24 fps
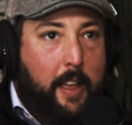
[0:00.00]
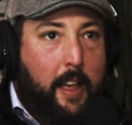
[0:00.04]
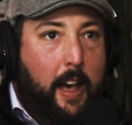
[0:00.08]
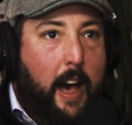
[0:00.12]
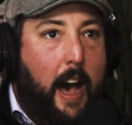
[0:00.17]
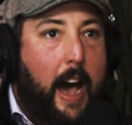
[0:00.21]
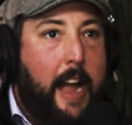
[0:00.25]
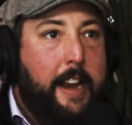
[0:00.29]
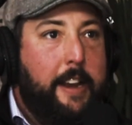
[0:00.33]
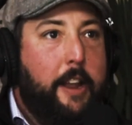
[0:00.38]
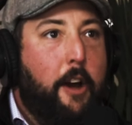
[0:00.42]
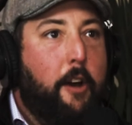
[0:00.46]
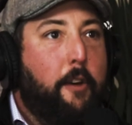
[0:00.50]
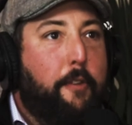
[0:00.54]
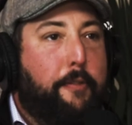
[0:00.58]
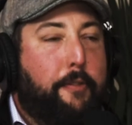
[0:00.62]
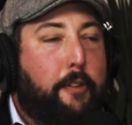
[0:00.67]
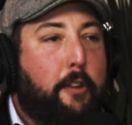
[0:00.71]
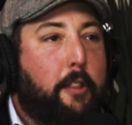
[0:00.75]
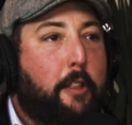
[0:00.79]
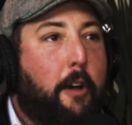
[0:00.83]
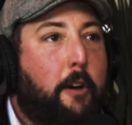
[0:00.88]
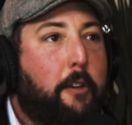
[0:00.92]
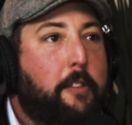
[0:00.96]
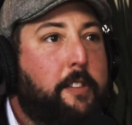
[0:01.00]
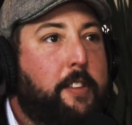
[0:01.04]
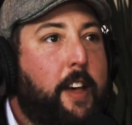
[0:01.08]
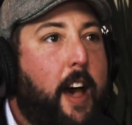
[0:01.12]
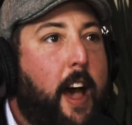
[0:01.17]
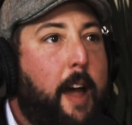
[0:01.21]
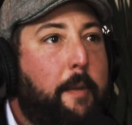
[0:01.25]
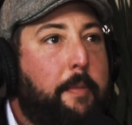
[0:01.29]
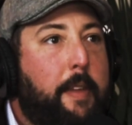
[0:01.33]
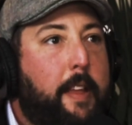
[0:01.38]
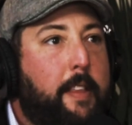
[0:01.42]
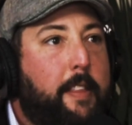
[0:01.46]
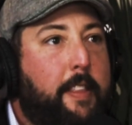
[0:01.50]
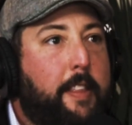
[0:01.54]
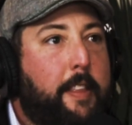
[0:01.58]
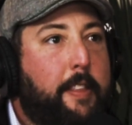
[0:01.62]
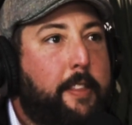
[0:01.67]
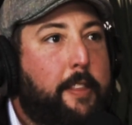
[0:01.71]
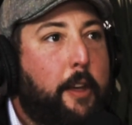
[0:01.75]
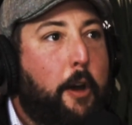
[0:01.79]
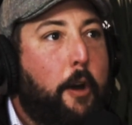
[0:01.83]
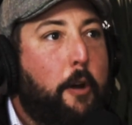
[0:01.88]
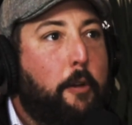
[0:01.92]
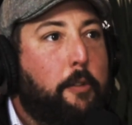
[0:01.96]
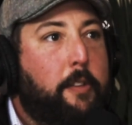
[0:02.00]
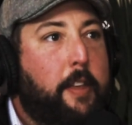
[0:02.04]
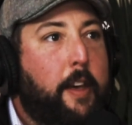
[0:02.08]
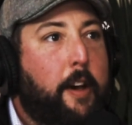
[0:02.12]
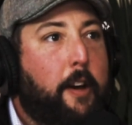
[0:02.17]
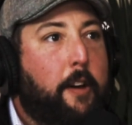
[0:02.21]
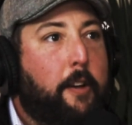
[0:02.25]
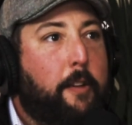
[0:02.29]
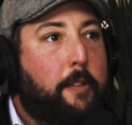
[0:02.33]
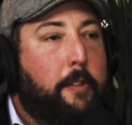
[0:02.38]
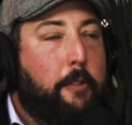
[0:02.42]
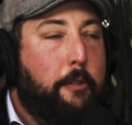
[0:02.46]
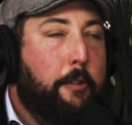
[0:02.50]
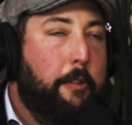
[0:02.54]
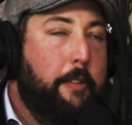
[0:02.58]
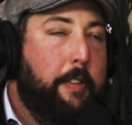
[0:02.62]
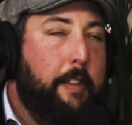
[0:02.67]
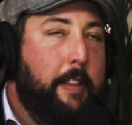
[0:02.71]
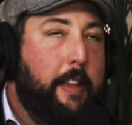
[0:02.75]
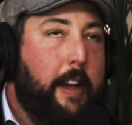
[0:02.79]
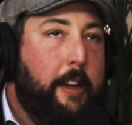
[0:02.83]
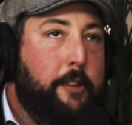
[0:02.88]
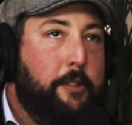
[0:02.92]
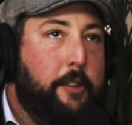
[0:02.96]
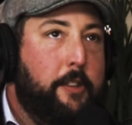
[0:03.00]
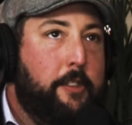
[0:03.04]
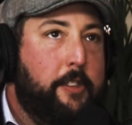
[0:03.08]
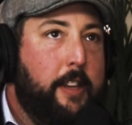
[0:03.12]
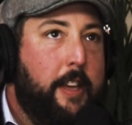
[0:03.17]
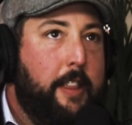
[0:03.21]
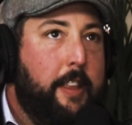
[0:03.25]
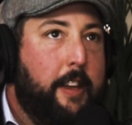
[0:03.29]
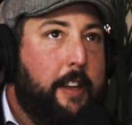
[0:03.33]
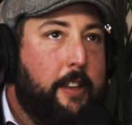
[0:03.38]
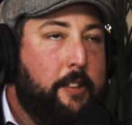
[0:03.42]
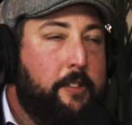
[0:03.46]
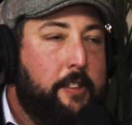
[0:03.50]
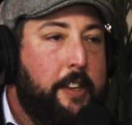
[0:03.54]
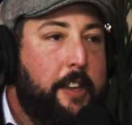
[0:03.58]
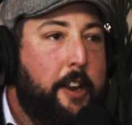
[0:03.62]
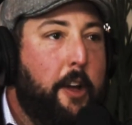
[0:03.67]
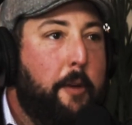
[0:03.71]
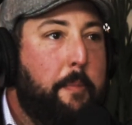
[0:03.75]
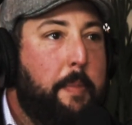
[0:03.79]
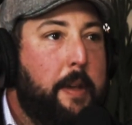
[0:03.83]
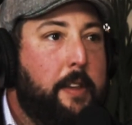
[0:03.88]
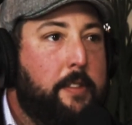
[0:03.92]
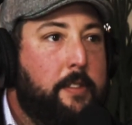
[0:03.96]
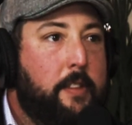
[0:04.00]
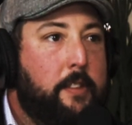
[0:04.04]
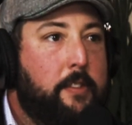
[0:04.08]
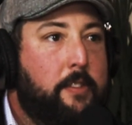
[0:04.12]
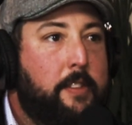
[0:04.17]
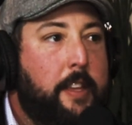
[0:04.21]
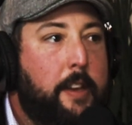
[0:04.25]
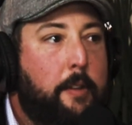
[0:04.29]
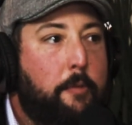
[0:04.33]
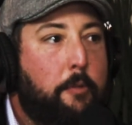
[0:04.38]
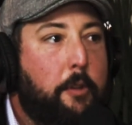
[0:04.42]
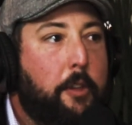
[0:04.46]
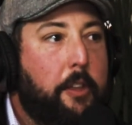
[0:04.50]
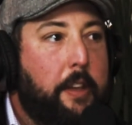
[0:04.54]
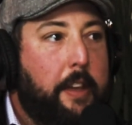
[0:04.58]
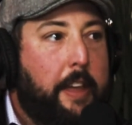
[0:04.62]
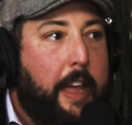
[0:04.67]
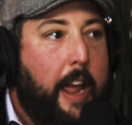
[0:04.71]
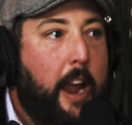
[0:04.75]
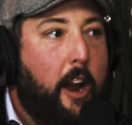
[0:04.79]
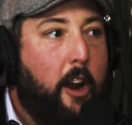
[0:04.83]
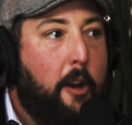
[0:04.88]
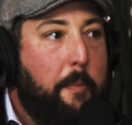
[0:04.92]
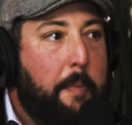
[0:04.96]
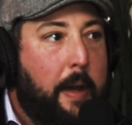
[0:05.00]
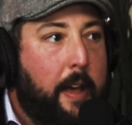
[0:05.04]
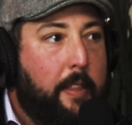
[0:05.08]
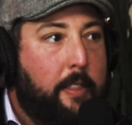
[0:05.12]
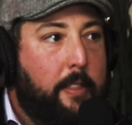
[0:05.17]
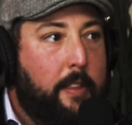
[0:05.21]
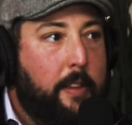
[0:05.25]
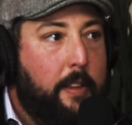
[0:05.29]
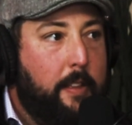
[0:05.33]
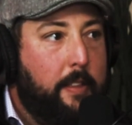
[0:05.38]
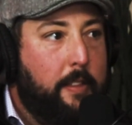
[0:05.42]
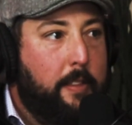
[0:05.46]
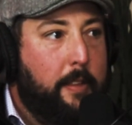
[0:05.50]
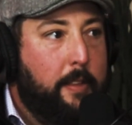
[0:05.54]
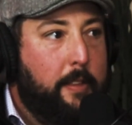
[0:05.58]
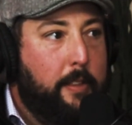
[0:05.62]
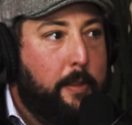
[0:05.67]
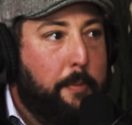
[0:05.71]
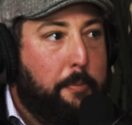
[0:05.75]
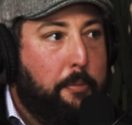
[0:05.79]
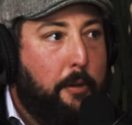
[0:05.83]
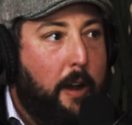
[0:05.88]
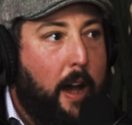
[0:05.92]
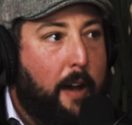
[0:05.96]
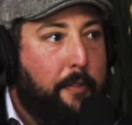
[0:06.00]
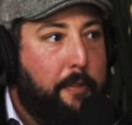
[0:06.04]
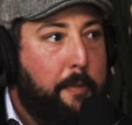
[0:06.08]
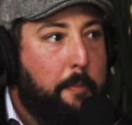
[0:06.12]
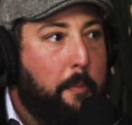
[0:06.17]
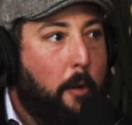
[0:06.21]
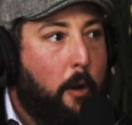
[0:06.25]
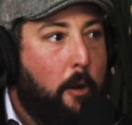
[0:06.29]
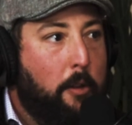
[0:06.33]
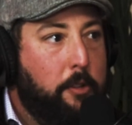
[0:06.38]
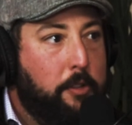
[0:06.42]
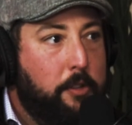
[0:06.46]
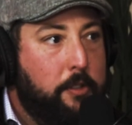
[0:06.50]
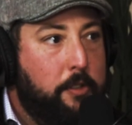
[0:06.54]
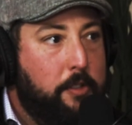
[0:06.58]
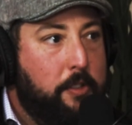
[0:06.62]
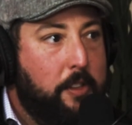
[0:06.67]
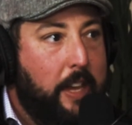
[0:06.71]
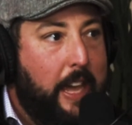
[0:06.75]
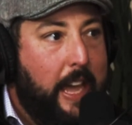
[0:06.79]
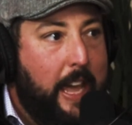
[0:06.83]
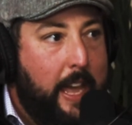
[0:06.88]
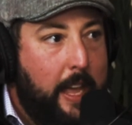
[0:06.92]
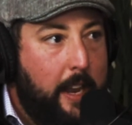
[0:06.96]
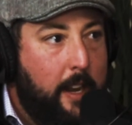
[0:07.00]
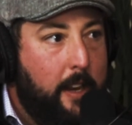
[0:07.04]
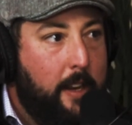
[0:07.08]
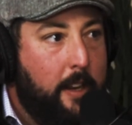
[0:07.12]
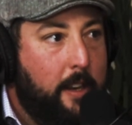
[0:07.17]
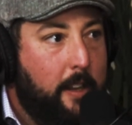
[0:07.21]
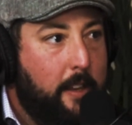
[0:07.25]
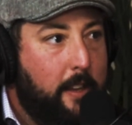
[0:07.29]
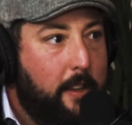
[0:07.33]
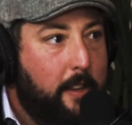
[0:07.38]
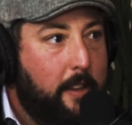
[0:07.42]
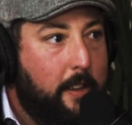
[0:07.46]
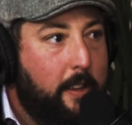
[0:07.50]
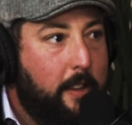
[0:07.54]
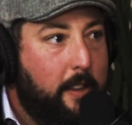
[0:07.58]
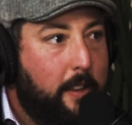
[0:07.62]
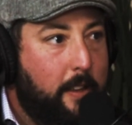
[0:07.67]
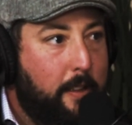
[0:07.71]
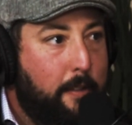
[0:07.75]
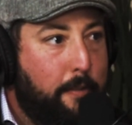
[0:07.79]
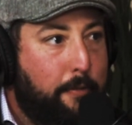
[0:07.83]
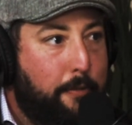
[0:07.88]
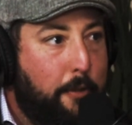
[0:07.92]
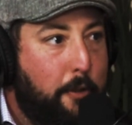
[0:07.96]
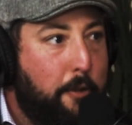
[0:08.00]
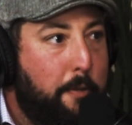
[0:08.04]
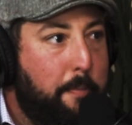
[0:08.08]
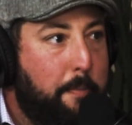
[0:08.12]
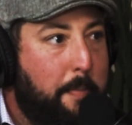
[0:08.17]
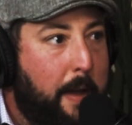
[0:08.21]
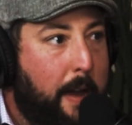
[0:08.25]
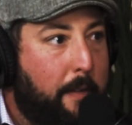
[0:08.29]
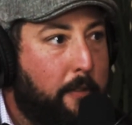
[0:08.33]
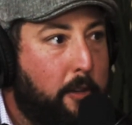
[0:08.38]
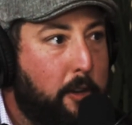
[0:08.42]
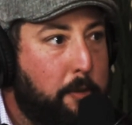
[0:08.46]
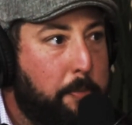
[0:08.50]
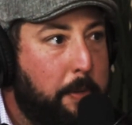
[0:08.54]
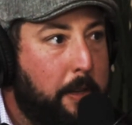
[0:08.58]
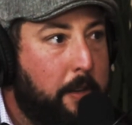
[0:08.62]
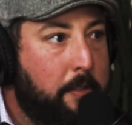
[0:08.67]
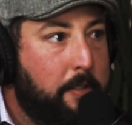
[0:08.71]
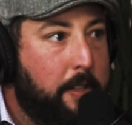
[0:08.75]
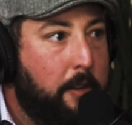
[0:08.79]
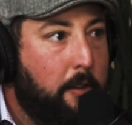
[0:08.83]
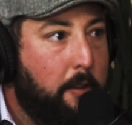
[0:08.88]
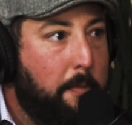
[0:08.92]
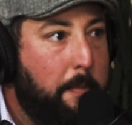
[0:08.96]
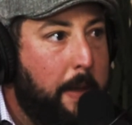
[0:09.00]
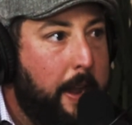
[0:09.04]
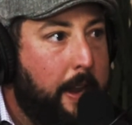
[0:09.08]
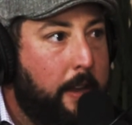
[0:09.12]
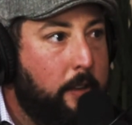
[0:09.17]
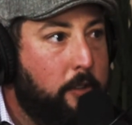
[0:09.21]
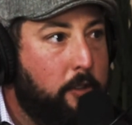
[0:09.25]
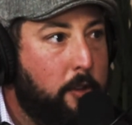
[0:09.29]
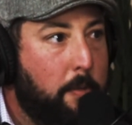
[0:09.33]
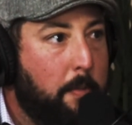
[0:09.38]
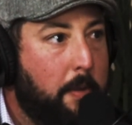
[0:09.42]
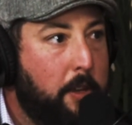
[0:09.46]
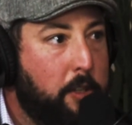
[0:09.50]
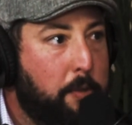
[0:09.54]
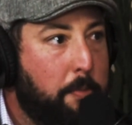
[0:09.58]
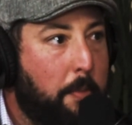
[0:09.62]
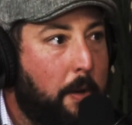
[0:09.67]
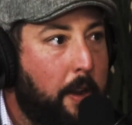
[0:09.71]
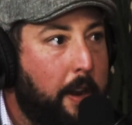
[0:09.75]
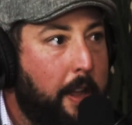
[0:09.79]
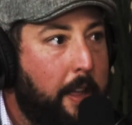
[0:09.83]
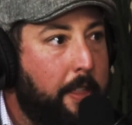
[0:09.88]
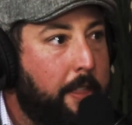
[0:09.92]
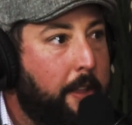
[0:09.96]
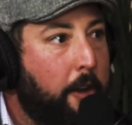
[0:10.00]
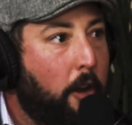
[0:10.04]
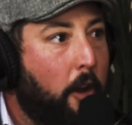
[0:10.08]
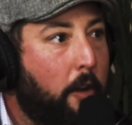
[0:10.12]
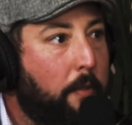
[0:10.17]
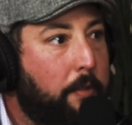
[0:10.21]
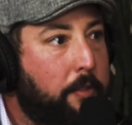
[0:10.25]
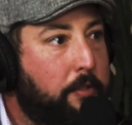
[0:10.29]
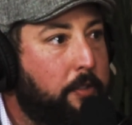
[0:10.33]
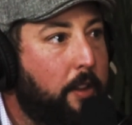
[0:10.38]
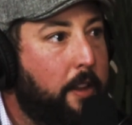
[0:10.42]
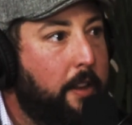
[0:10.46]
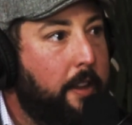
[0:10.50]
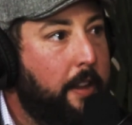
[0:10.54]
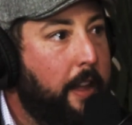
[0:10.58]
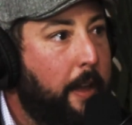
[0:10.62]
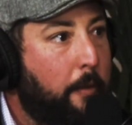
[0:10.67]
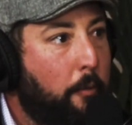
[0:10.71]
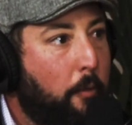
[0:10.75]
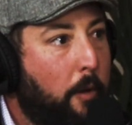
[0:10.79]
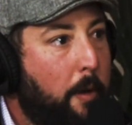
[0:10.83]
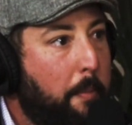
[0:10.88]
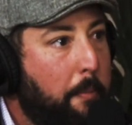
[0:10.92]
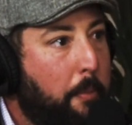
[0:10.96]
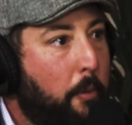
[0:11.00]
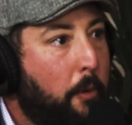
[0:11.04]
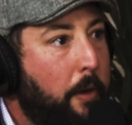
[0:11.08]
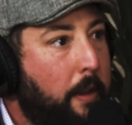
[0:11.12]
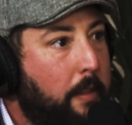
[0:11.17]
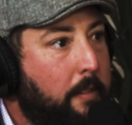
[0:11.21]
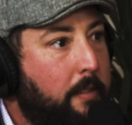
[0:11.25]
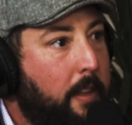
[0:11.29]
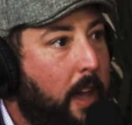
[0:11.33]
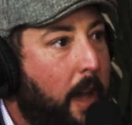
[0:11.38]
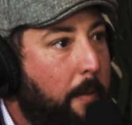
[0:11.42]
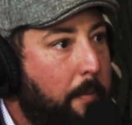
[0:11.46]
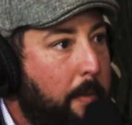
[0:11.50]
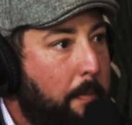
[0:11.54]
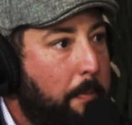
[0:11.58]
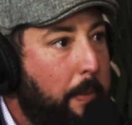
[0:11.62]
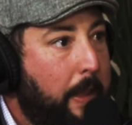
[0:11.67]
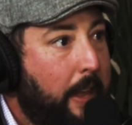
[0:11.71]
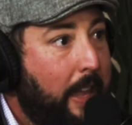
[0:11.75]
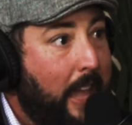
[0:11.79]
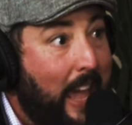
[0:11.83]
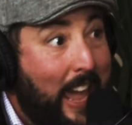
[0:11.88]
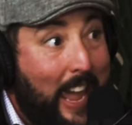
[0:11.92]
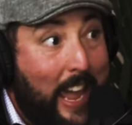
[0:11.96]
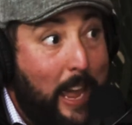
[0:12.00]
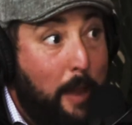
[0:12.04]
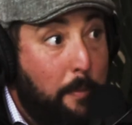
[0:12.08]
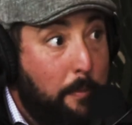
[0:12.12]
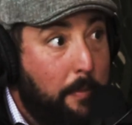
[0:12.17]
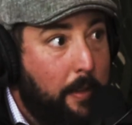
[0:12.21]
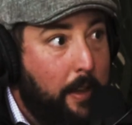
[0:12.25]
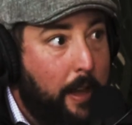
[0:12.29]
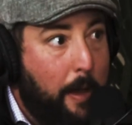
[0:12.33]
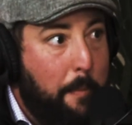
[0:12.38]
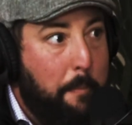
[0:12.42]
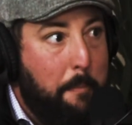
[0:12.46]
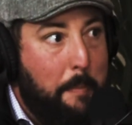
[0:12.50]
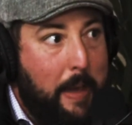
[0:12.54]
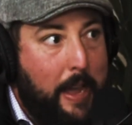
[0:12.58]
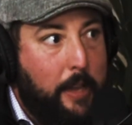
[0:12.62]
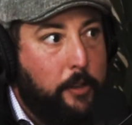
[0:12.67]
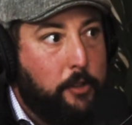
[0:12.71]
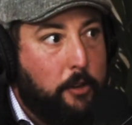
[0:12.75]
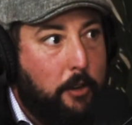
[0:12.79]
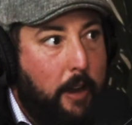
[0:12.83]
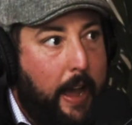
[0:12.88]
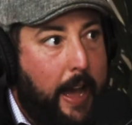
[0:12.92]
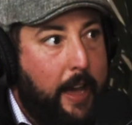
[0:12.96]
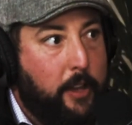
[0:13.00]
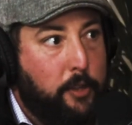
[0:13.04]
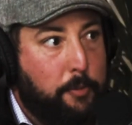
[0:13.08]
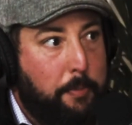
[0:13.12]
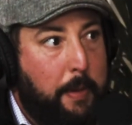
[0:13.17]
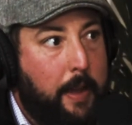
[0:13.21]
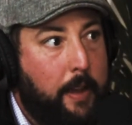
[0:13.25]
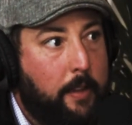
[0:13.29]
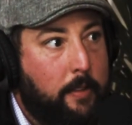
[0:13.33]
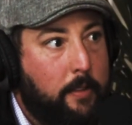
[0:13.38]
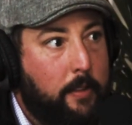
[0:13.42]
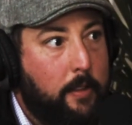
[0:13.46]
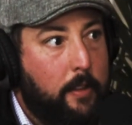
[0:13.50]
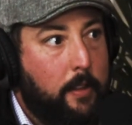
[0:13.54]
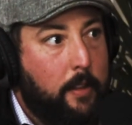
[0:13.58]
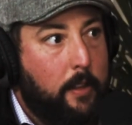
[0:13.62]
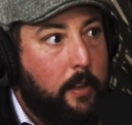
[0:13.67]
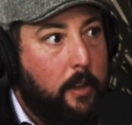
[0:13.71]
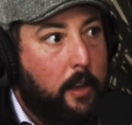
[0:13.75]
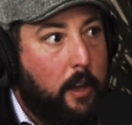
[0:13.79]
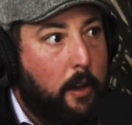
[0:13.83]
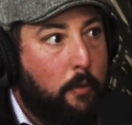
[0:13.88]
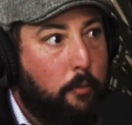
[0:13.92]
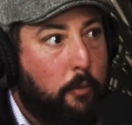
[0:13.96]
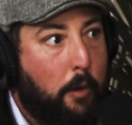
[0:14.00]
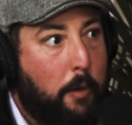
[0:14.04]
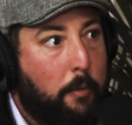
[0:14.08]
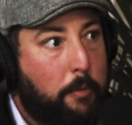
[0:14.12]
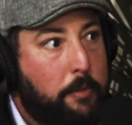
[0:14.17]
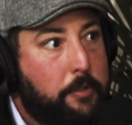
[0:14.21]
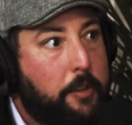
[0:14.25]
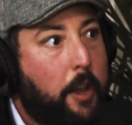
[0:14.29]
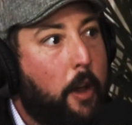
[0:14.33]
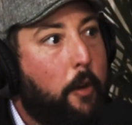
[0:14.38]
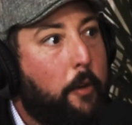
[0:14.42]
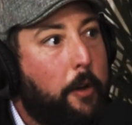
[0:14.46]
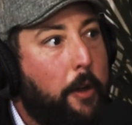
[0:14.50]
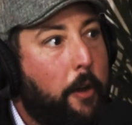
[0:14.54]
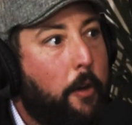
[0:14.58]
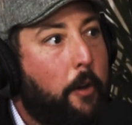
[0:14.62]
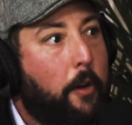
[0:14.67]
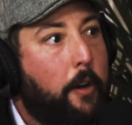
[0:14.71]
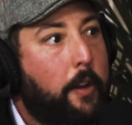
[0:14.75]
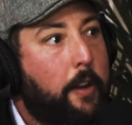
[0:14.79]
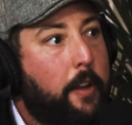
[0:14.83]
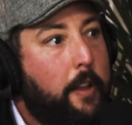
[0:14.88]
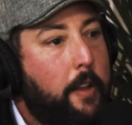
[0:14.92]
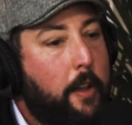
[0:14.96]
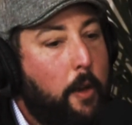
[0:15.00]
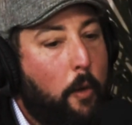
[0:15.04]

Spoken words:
I know for a long time that the hotel, or I should say the casino business, didn't really care about the profit margins in food and beverage because they were making so much money. And then all of a sudden, at one point in time, it became a major aspect of what was going on.